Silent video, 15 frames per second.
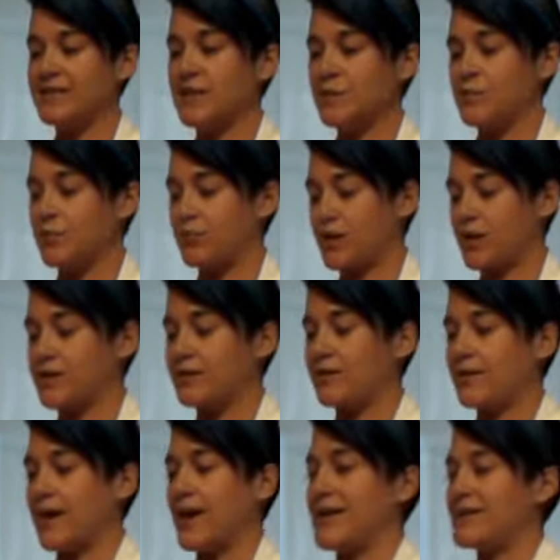a brick
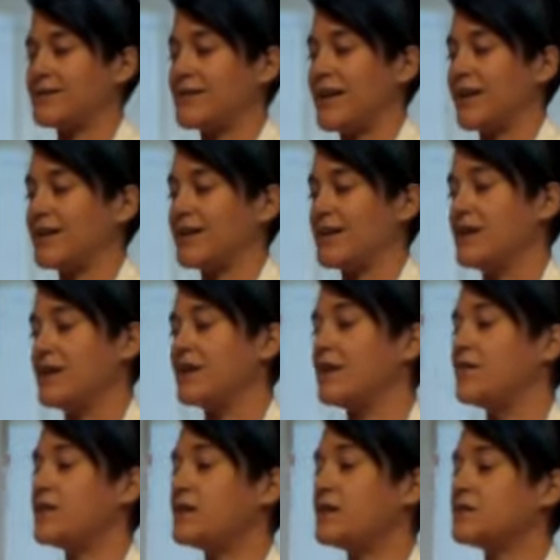lay technique in
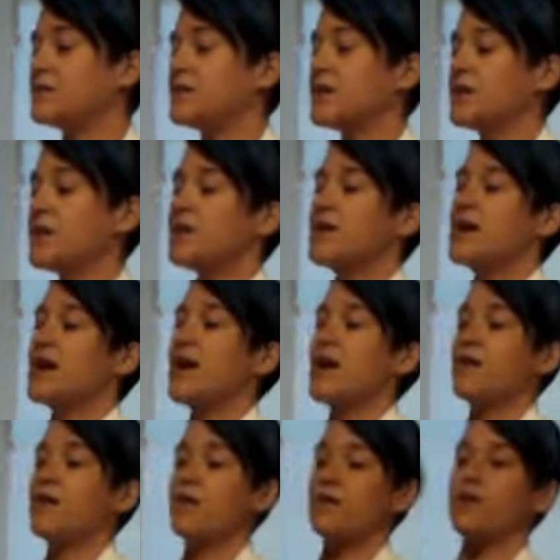this.
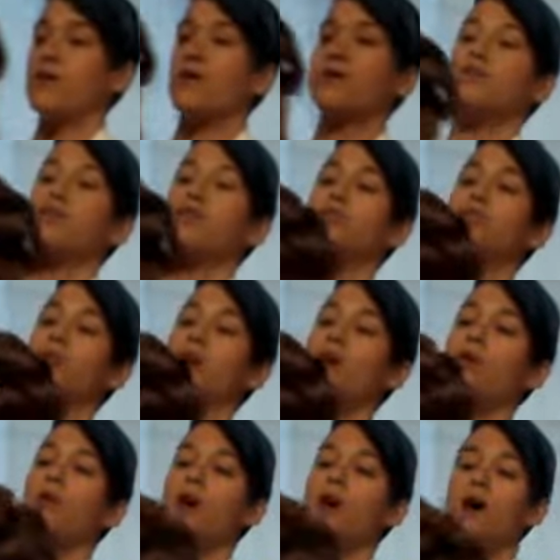
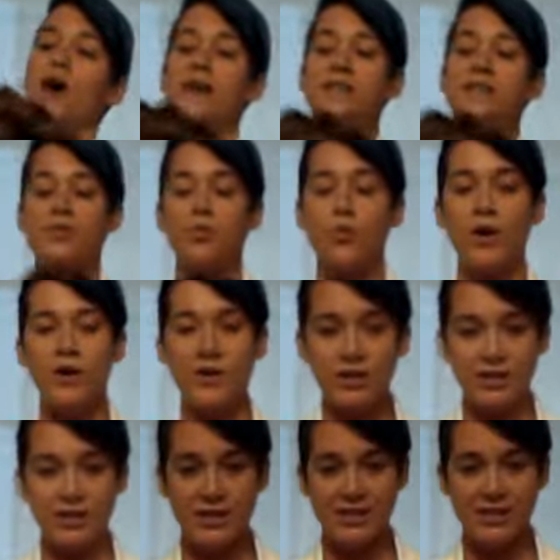So I did
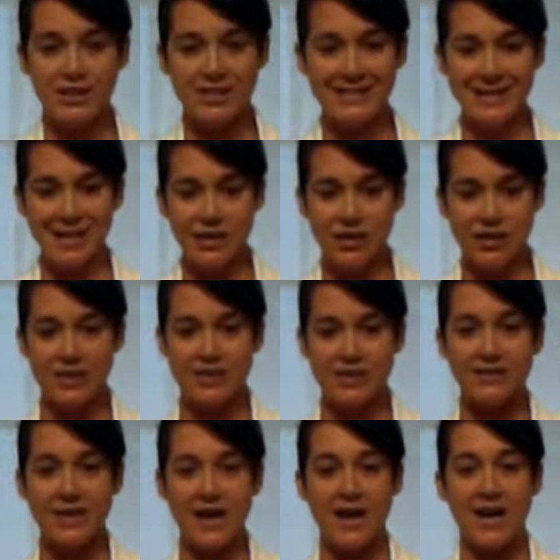1-inch sections
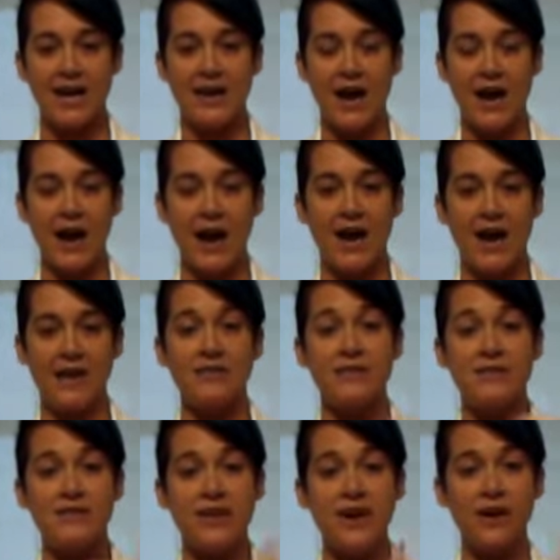and I
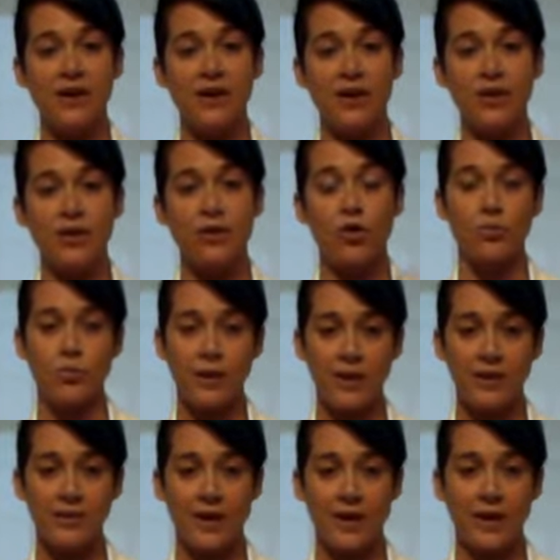staggered or brick
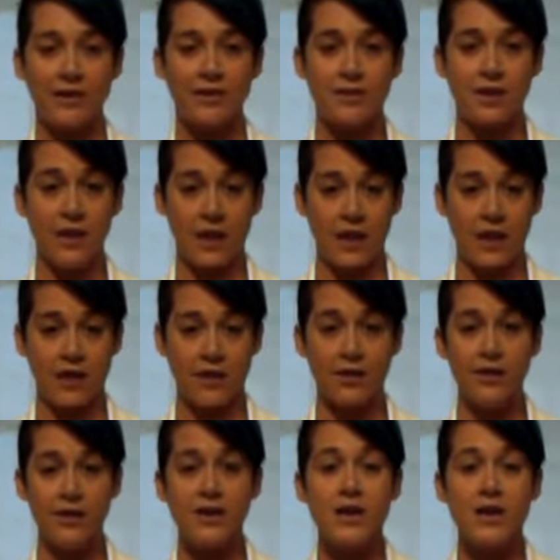laid the hair.